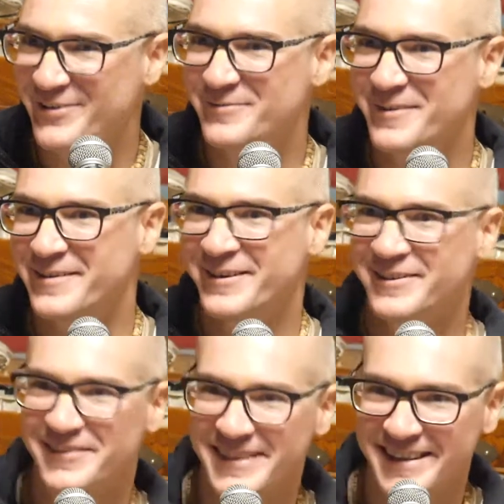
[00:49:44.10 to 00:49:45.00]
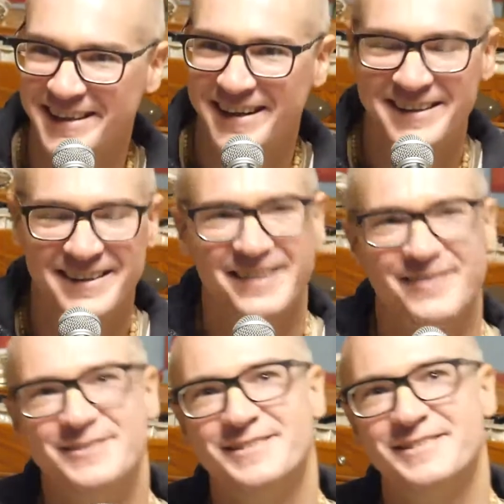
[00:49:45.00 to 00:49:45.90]
I'm not reading anything. I
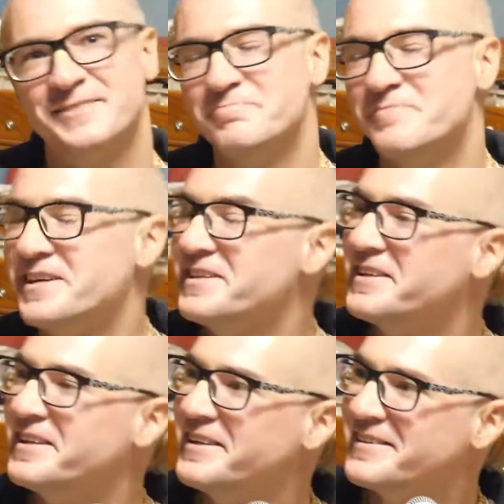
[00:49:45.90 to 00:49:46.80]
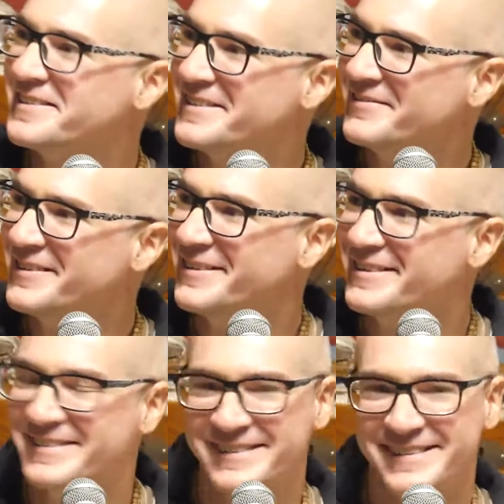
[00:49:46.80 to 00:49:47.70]
was just meditating on some
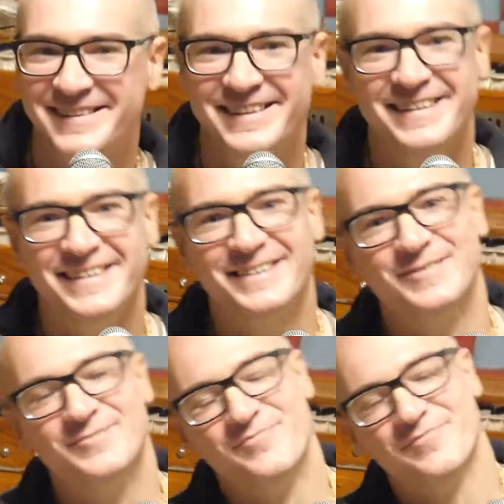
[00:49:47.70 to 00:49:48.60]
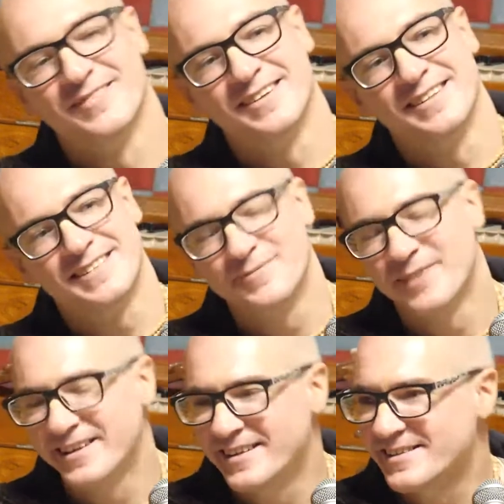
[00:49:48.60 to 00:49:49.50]
thoughts, Same
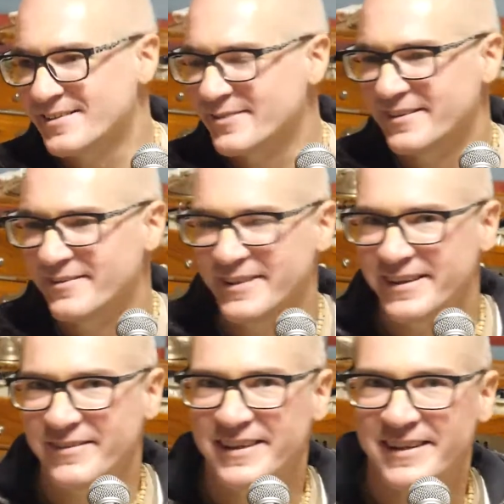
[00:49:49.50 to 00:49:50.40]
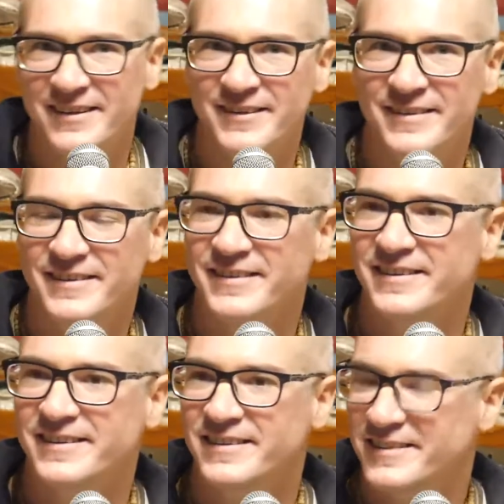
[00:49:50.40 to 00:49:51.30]
like this, we cannot
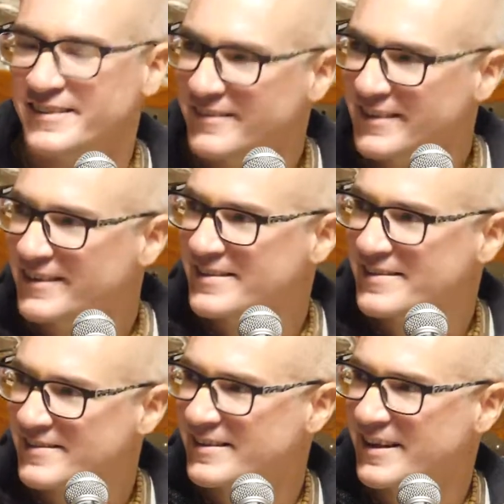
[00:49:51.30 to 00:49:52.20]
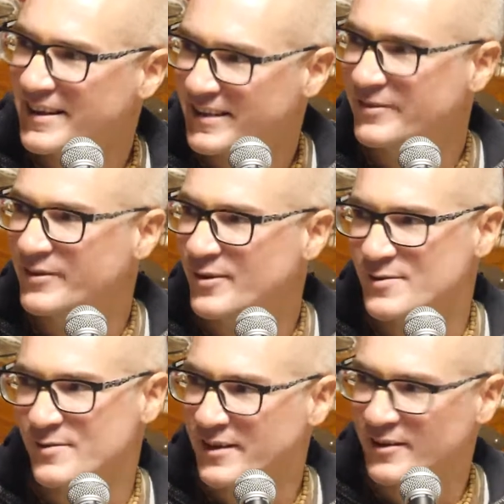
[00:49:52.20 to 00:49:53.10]
and these negative
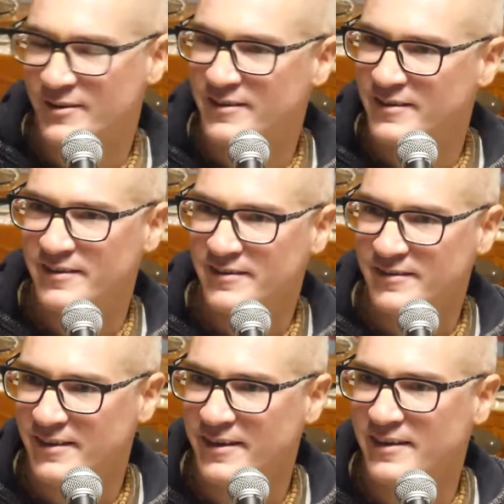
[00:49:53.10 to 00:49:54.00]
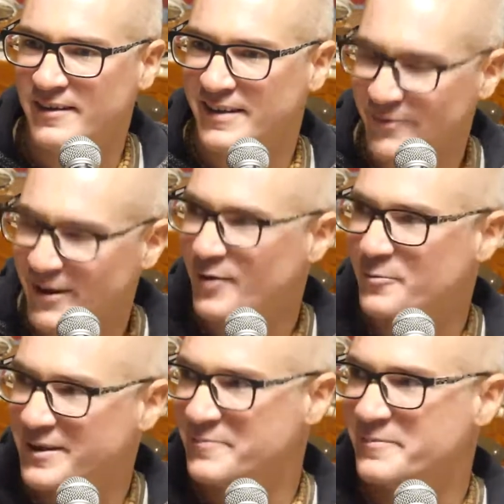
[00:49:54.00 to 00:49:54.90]
thoughts, we cannot like develop
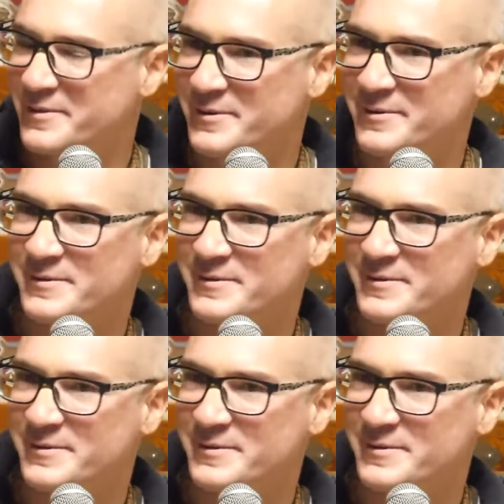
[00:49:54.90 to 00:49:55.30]
them, you know.